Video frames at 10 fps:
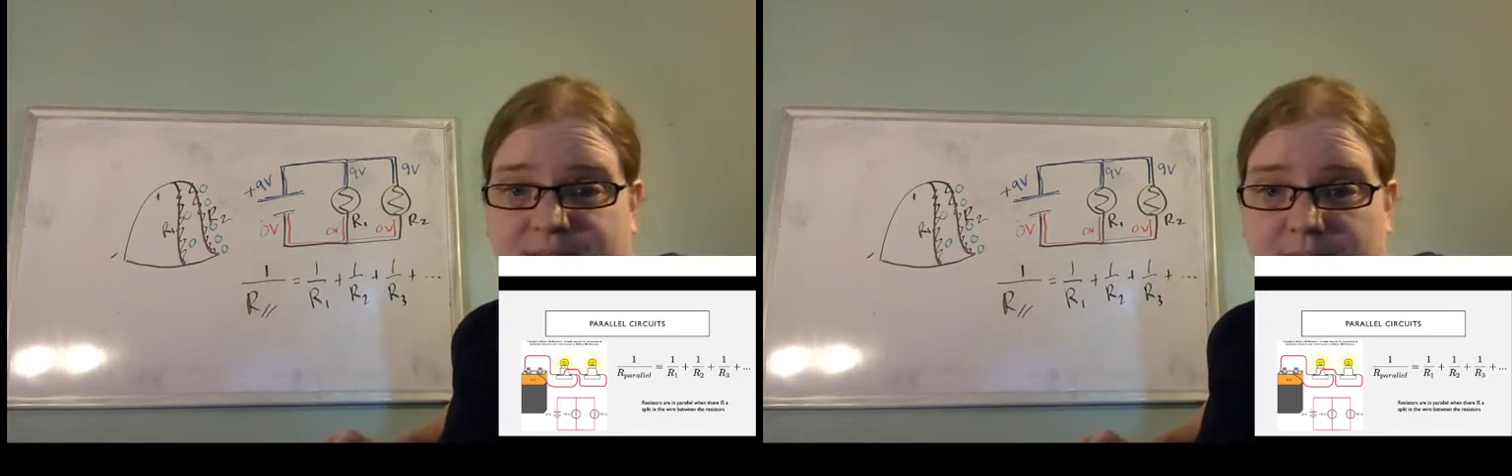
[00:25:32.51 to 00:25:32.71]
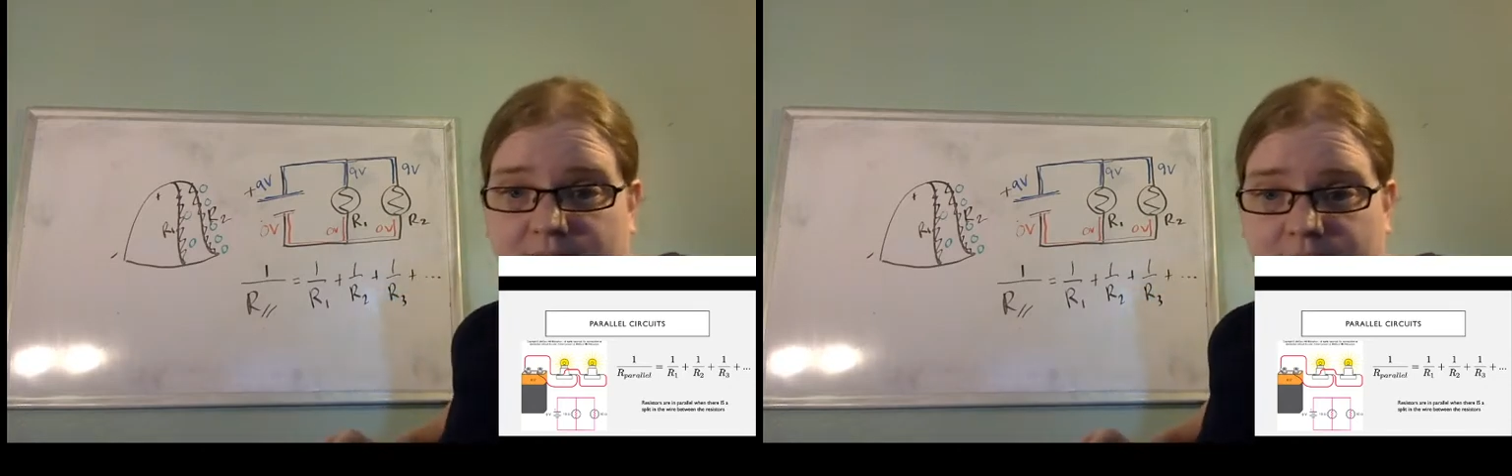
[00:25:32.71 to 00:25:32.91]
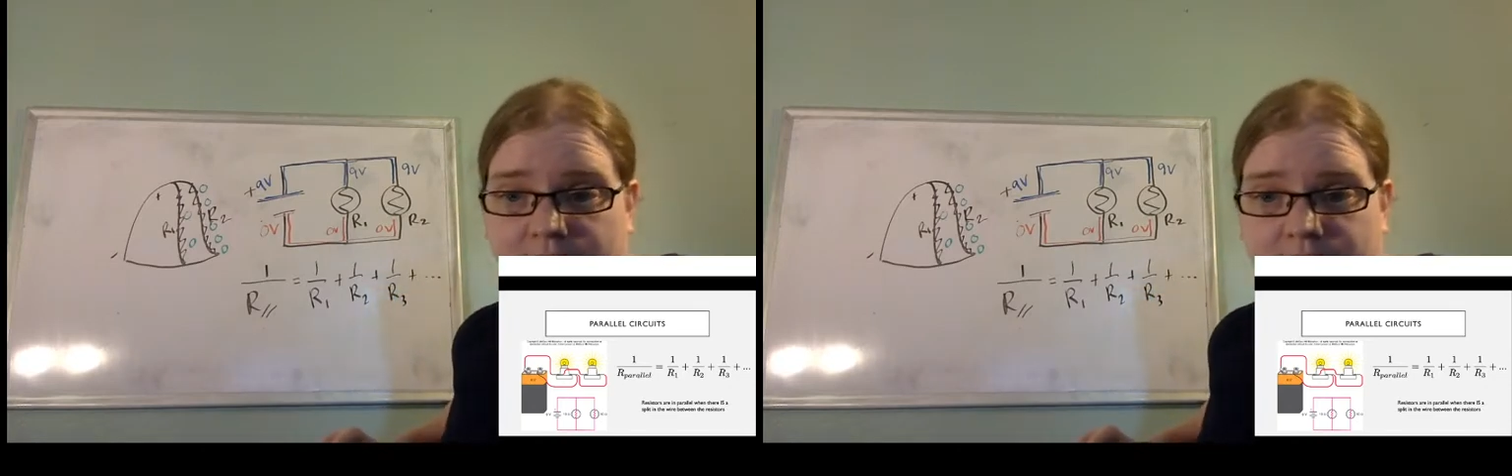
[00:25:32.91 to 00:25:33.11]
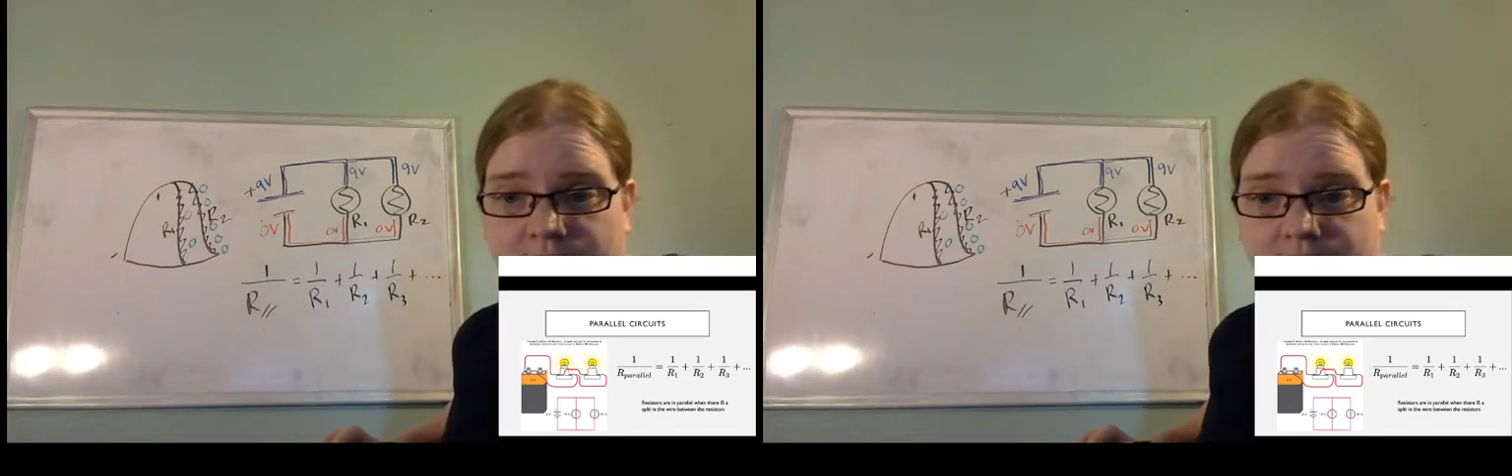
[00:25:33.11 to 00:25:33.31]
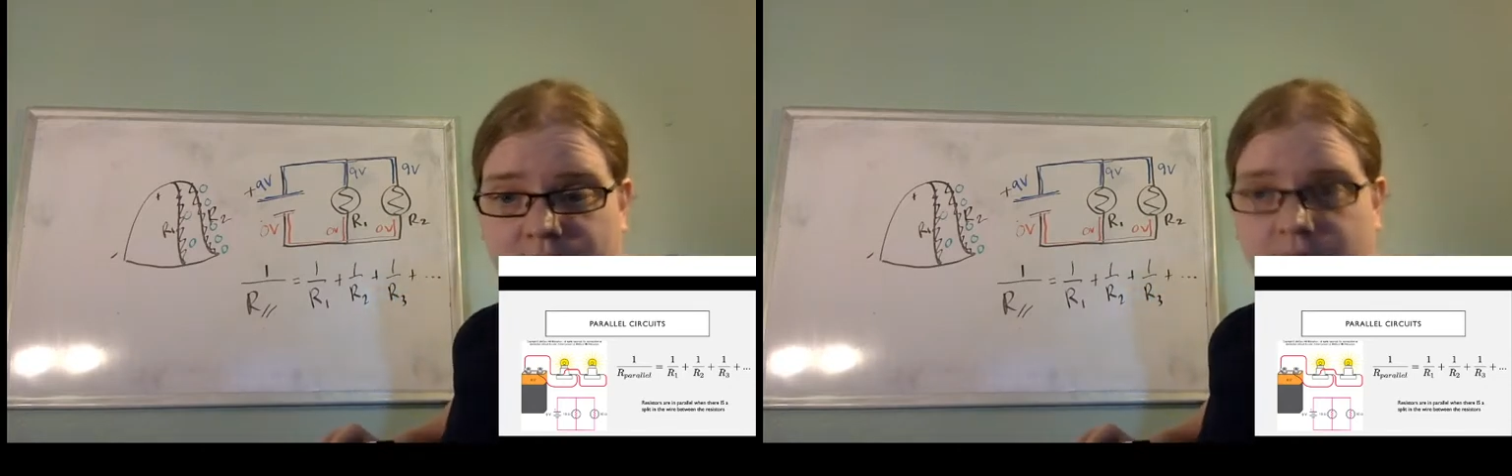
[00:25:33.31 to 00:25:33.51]
parallel.
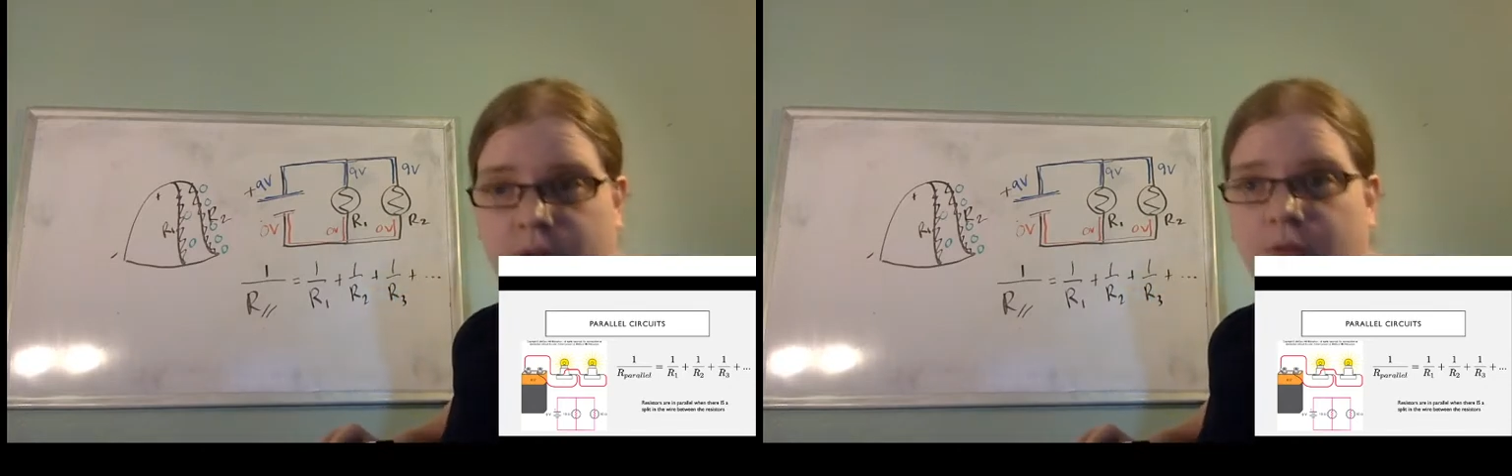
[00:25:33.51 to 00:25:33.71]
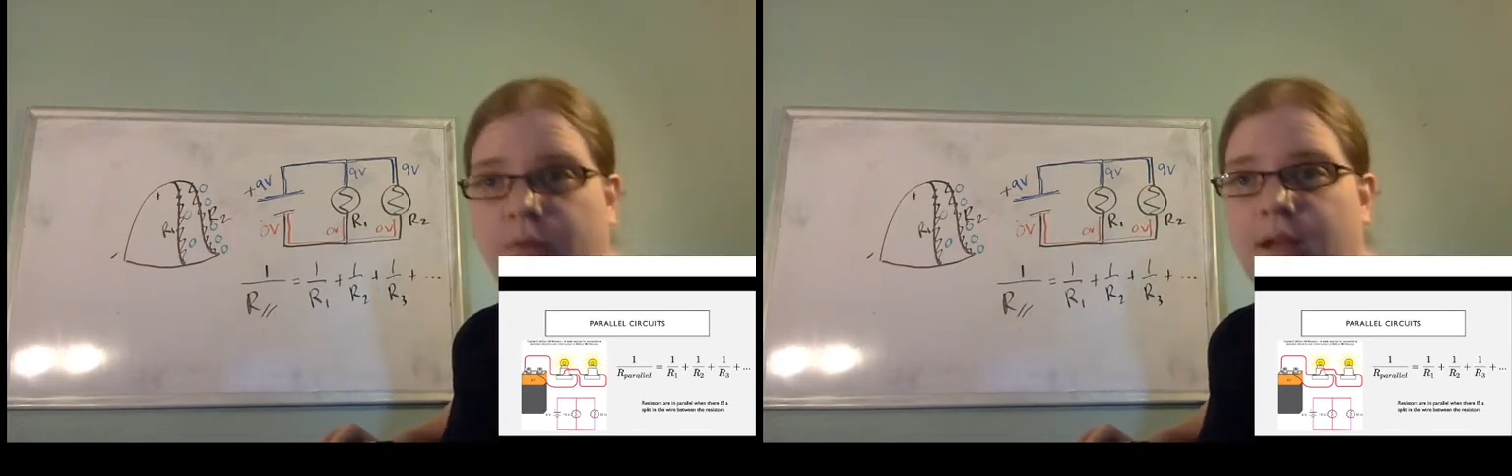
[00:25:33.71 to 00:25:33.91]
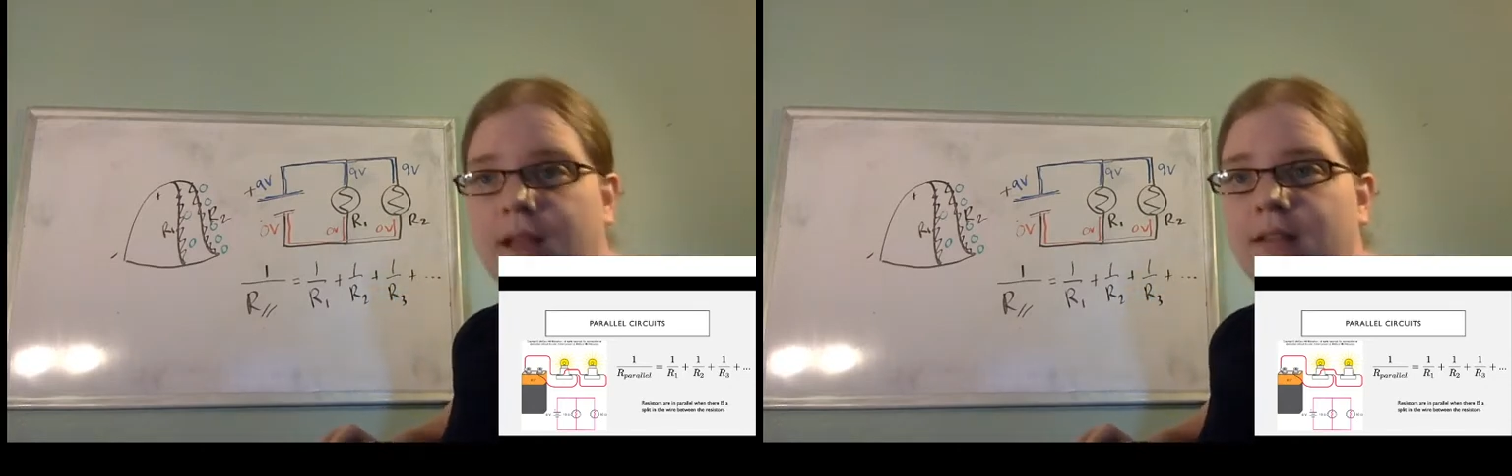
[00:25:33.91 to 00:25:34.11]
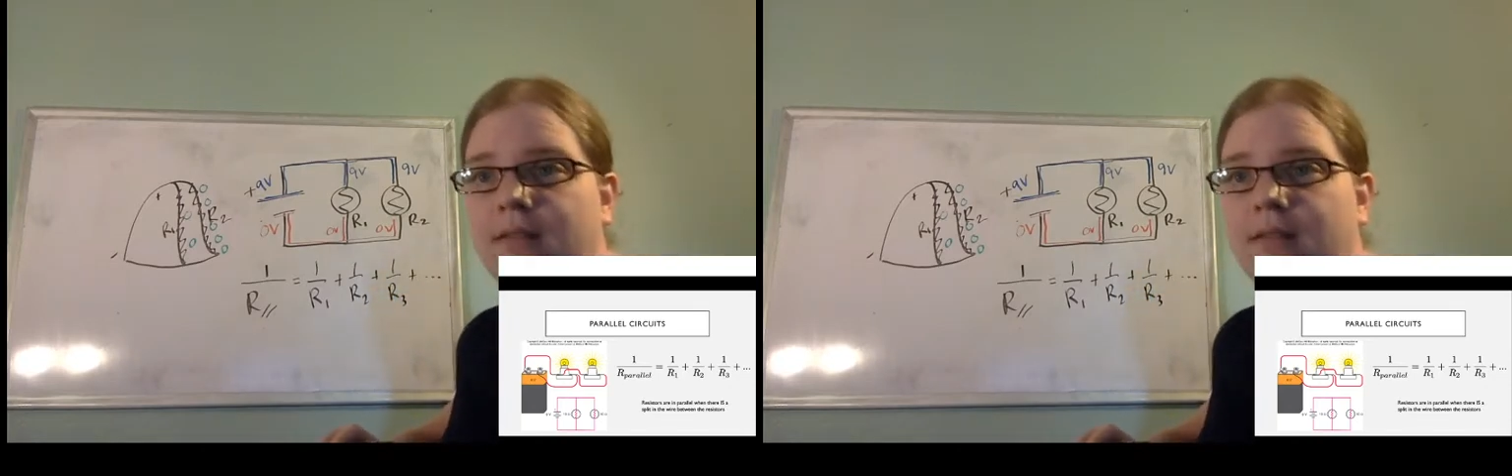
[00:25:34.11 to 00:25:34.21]
Okay.